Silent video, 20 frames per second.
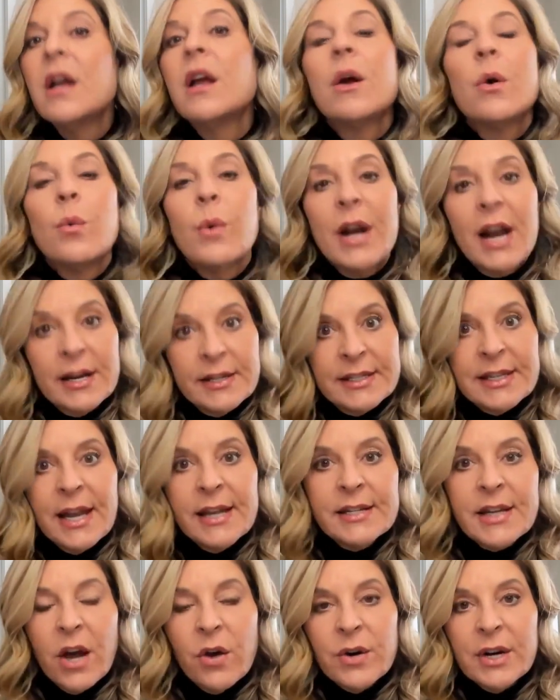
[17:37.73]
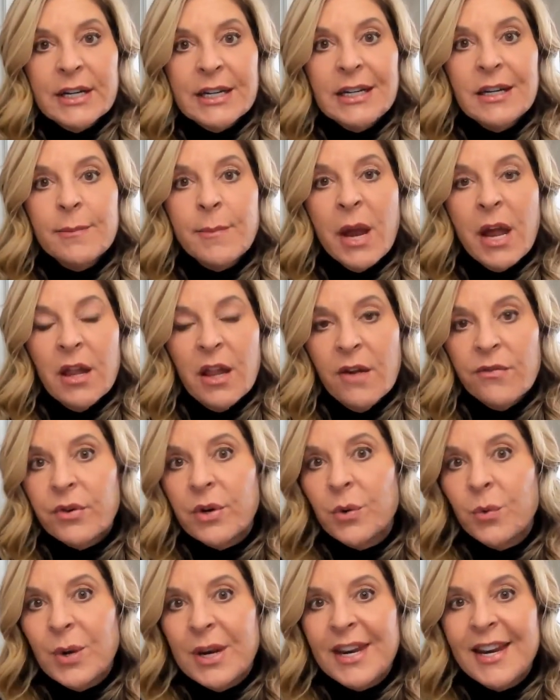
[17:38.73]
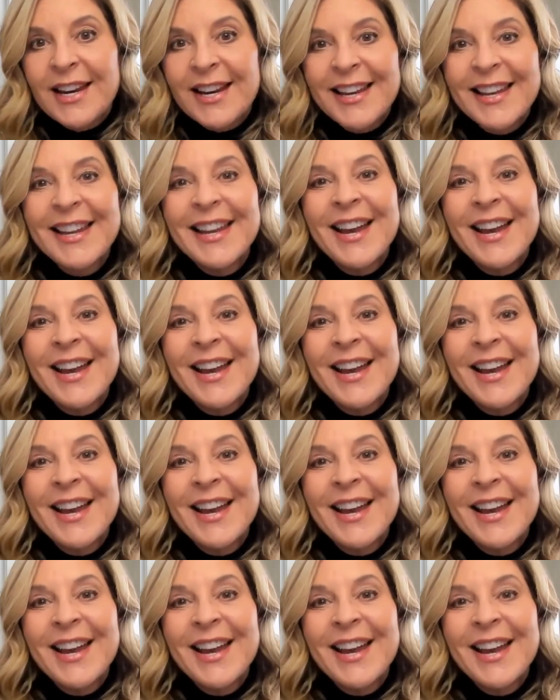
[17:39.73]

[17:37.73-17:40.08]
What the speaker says: when I send out an email every week